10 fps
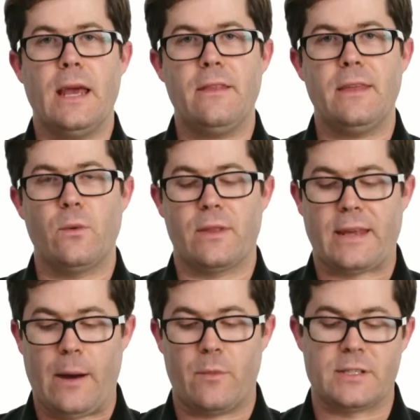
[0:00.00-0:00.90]
key thing with
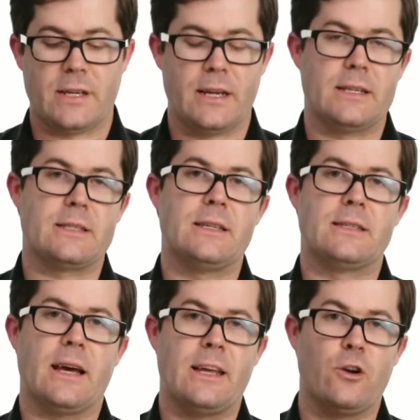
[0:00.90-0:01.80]
camera settings
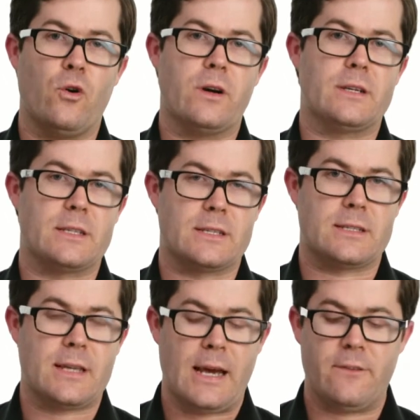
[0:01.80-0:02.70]
is that in order to
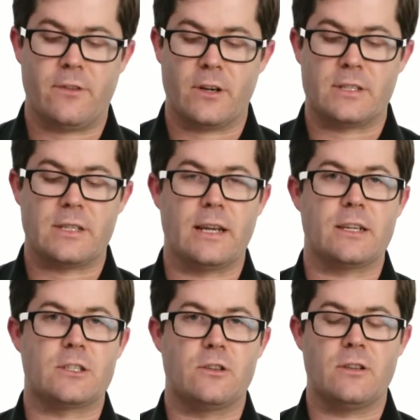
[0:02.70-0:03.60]
save those
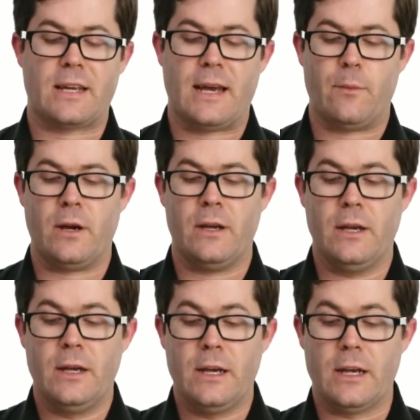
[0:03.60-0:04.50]
settings to the camera,
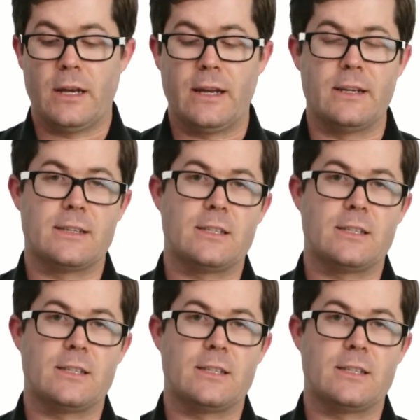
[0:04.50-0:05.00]
you need to